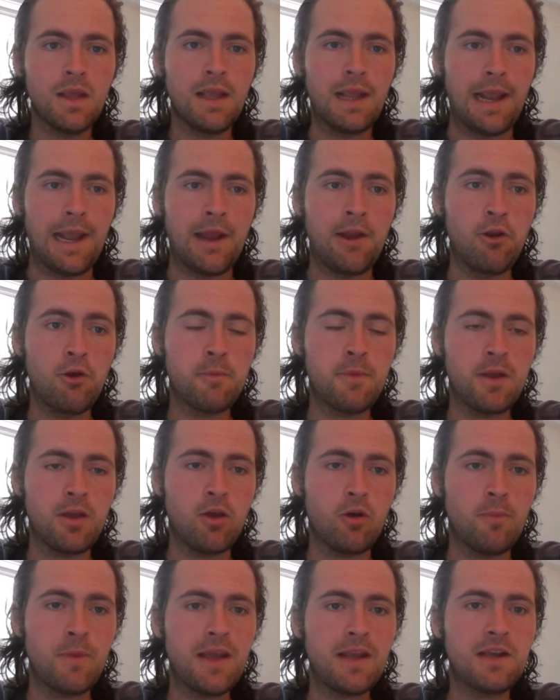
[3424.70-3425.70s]
And
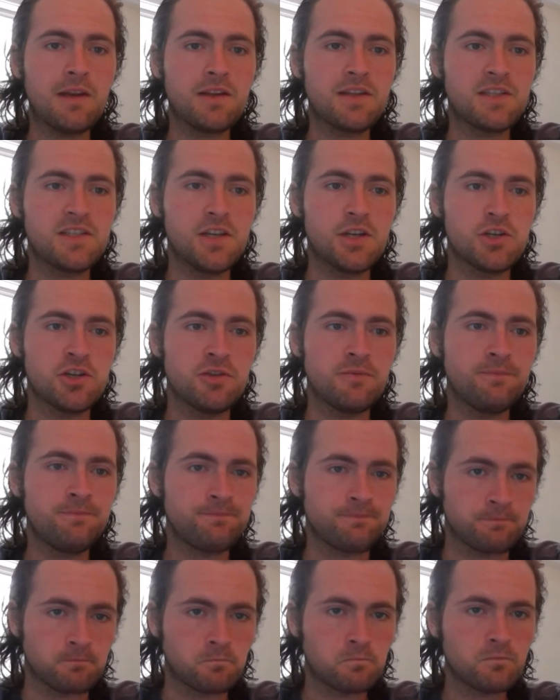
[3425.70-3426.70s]
he'll make a
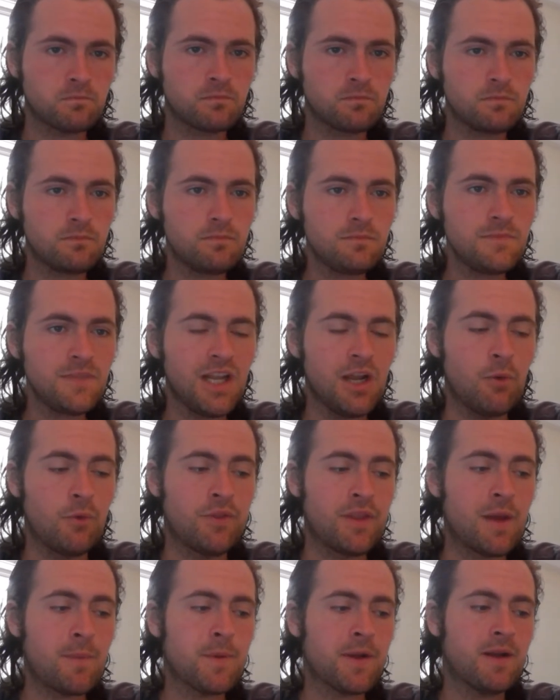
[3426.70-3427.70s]
decision. When
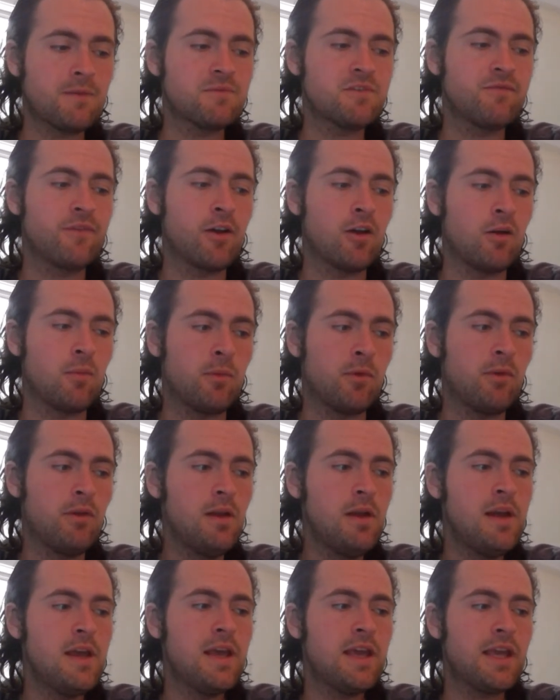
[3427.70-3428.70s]
that becomes available,
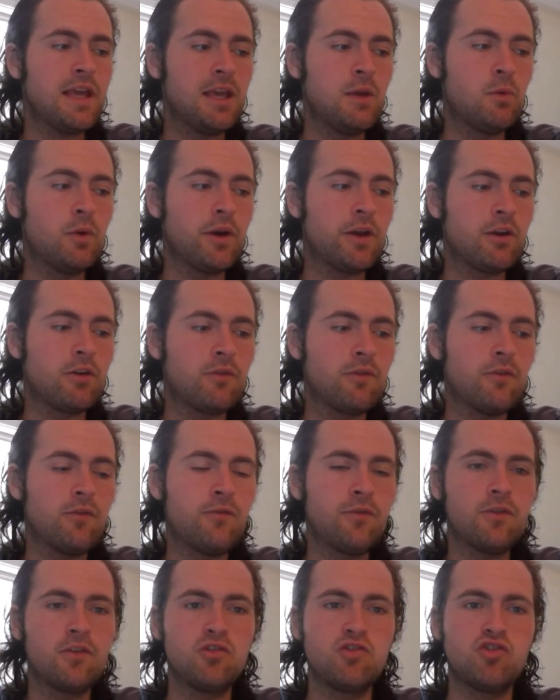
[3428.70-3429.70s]
he will interview
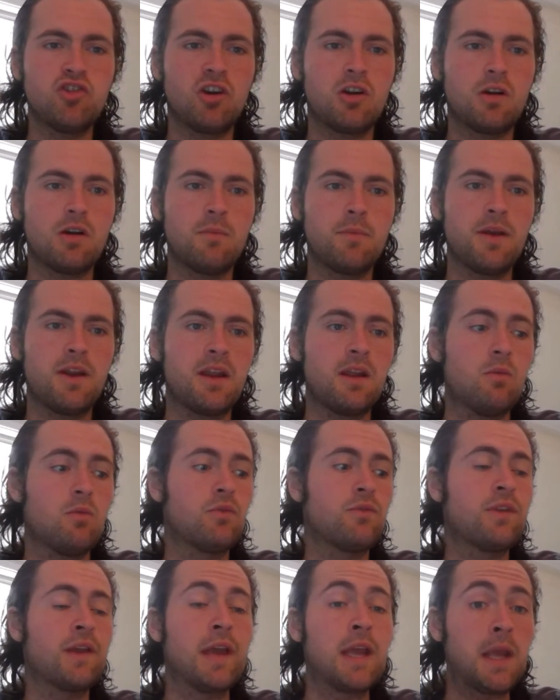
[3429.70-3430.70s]
for the job and he
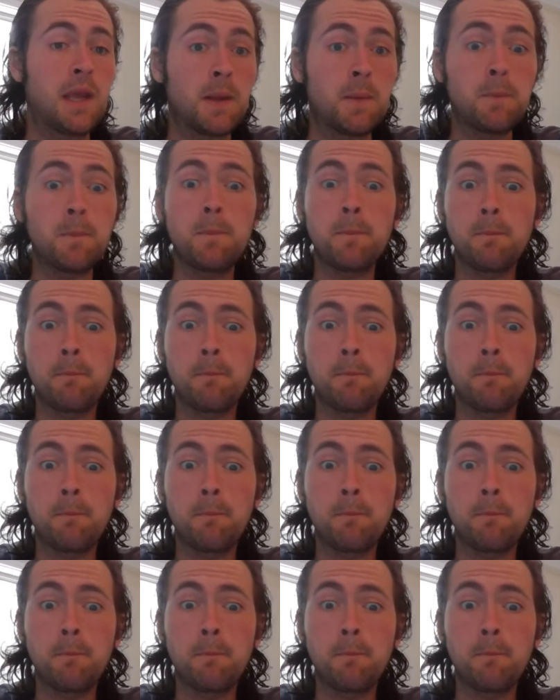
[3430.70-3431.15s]
will take it.